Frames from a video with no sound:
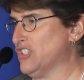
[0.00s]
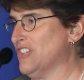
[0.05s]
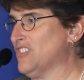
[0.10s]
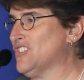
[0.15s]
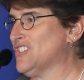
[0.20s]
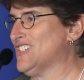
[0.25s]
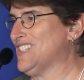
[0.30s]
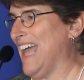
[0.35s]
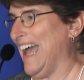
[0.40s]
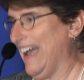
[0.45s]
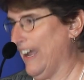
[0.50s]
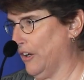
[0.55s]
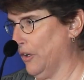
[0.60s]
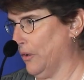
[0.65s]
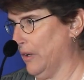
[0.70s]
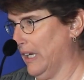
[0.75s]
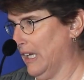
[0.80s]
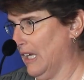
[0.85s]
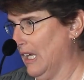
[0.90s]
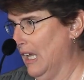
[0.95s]
just
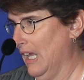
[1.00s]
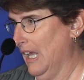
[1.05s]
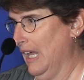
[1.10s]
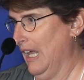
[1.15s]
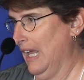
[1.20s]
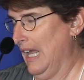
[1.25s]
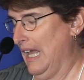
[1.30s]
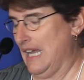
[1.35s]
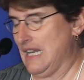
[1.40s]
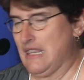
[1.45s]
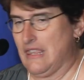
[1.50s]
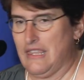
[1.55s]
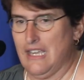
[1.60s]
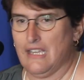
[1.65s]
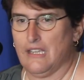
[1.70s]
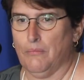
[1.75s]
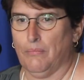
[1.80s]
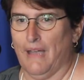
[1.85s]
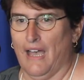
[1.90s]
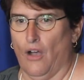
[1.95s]
staggering. And
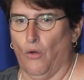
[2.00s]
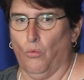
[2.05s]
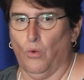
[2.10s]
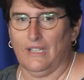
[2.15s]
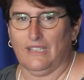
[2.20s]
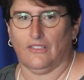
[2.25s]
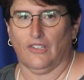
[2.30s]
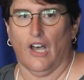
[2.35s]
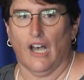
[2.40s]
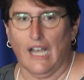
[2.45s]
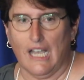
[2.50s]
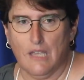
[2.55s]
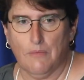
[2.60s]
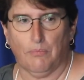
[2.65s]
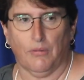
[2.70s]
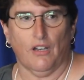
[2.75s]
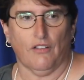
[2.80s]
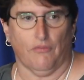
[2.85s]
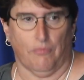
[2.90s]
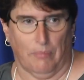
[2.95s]
think about what
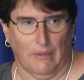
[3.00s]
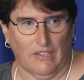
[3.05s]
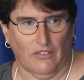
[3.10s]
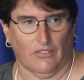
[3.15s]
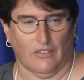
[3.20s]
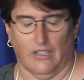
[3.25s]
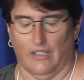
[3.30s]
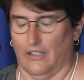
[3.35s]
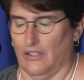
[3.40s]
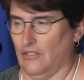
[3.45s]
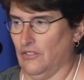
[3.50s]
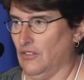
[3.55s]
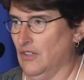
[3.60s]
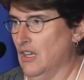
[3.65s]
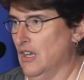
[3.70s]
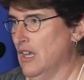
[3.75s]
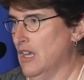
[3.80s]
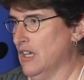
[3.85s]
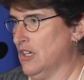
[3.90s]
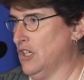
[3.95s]
type of business
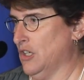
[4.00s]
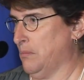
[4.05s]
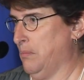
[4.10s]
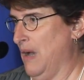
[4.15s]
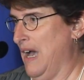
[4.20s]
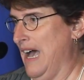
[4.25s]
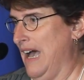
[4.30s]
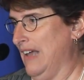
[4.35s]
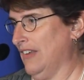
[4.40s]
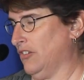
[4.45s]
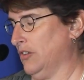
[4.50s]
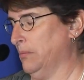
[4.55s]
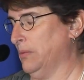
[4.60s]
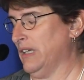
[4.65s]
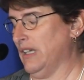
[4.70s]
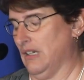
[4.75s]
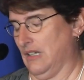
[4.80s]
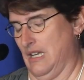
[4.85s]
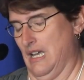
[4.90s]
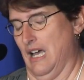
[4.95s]
could
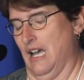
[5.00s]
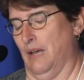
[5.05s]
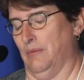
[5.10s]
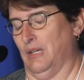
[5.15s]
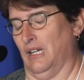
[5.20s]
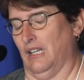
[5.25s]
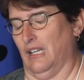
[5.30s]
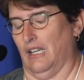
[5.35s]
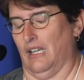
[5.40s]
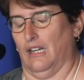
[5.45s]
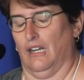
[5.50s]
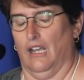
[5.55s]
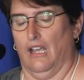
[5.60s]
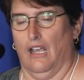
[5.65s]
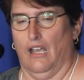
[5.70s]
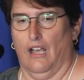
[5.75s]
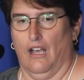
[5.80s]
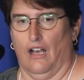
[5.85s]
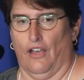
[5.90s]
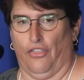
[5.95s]
possibly accommodate
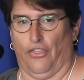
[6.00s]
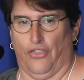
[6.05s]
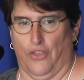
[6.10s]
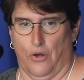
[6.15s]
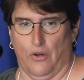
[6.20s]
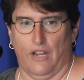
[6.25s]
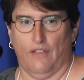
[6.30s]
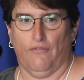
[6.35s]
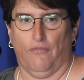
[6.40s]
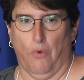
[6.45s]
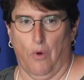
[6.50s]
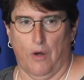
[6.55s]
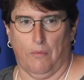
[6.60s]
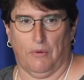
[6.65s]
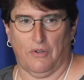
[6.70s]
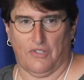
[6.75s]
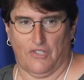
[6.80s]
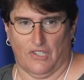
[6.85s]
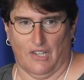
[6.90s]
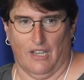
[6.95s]
a
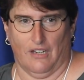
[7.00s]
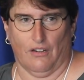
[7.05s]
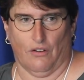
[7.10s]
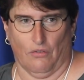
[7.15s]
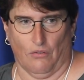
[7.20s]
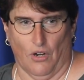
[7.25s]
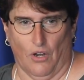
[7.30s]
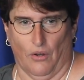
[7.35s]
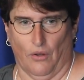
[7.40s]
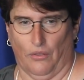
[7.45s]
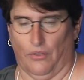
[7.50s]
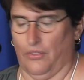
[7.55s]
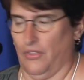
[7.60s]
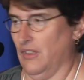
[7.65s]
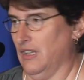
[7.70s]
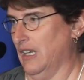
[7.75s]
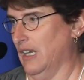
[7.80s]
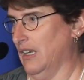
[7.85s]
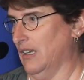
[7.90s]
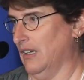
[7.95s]
34%
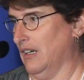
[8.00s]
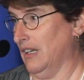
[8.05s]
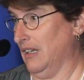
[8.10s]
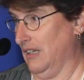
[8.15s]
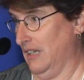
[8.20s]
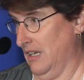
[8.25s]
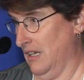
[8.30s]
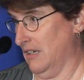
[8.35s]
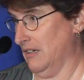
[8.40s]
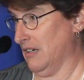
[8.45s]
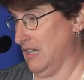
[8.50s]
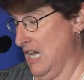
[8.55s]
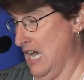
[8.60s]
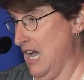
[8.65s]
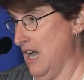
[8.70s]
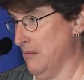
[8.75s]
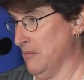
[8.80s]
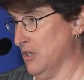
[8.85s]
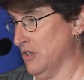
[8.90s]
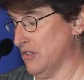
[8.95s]
growth in
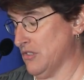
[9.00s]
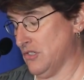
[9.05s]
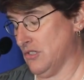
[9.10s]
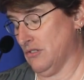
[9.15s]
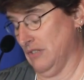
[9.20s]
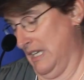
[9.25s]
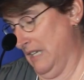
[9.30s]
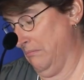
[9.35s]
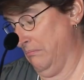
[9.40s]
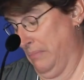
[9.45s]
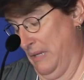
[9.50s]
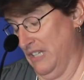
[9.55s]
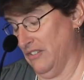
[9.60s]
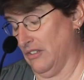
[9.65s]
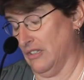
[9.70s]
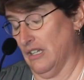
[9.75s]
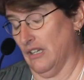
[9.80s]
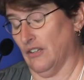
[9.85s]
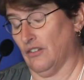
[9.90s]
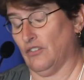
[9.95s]
commerce, in
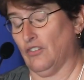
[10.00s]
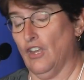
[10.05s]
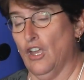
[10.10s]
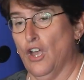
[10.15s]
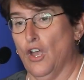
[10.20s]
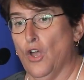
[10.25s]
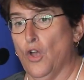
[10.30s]
business,